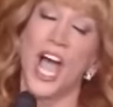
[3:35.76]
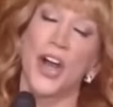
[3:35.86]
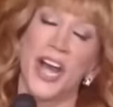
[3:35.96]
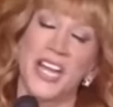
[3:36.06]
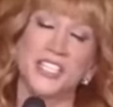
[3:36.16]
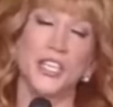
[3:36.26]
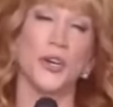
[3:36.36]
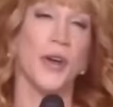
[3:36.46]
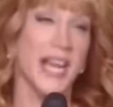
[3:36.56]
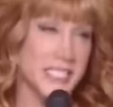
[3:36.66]
All right,
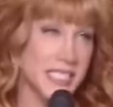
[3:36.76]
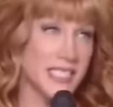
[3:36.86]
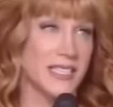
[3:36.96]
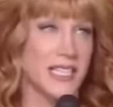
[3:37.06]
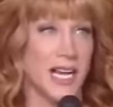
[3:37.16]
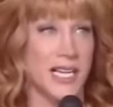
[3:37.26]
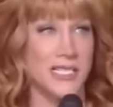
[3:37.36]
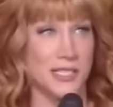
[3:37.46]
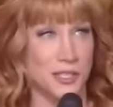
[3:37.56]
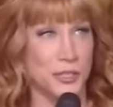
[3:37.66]
so granted, the
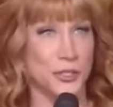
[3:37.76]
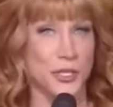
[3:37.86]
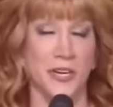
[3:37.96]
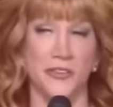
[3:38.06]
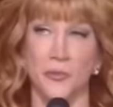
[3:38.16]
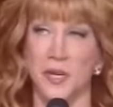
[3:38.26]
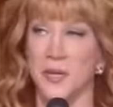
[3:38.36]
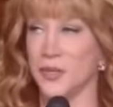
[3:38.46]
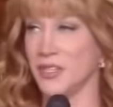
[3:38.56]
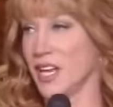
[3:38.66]
guy's a little too young for
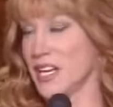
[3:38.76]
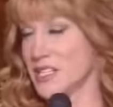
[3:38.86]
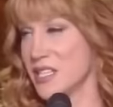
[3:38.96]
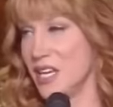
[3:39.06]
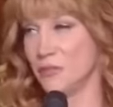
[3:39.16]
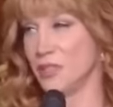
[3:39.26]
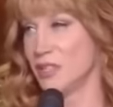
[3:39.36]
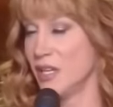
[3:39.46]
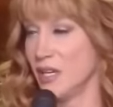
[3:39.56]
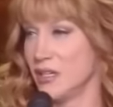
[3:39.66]
me, but like I said,
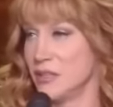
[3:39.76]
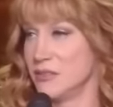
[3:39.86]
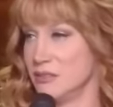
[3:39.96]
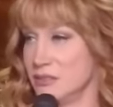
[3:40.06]
what the hell?